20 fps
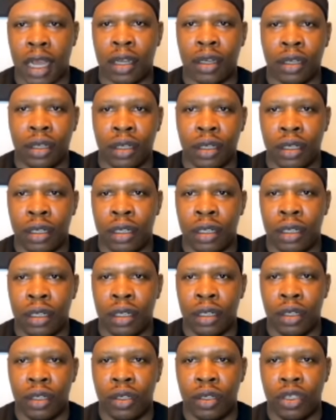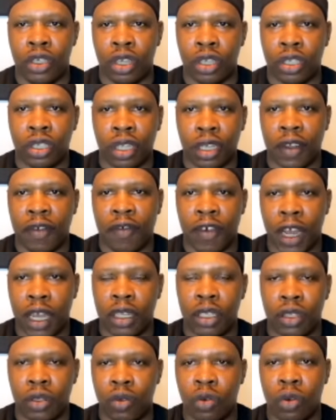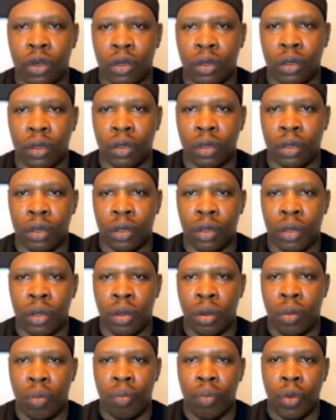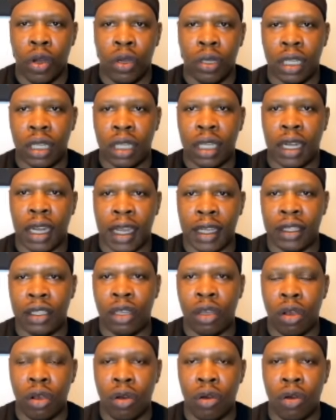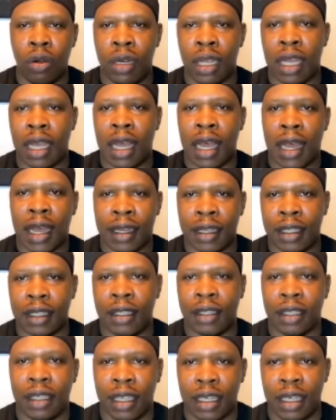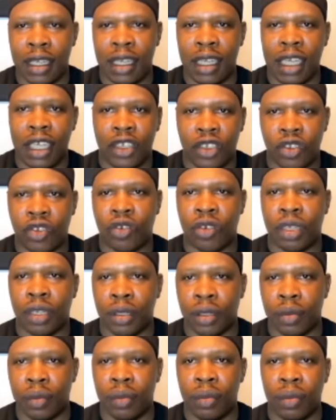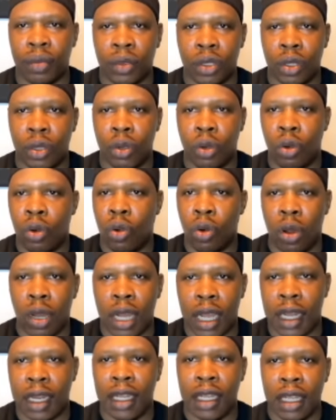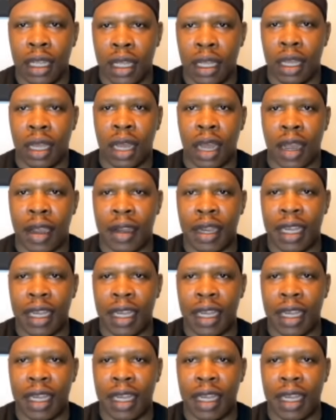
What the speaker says: And just so the fans know, Bounty Killer is the only artist in history, locally or